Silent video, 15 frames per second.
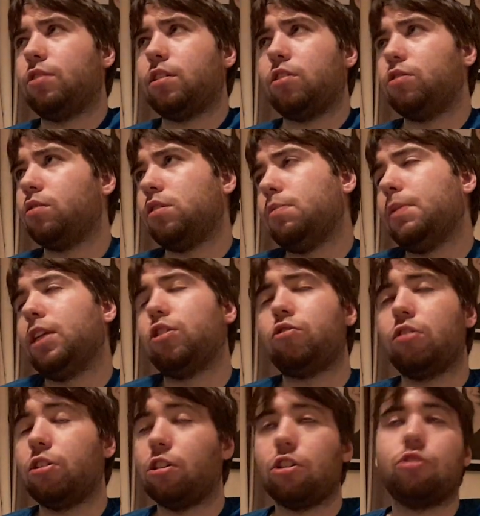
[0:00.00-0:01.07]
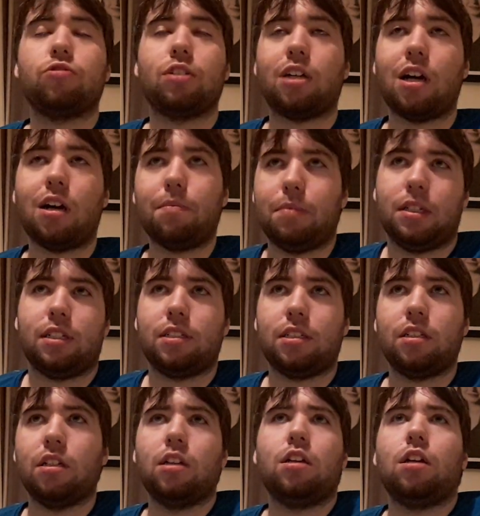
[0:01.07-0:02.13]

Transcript: etc., and the military-industrial complex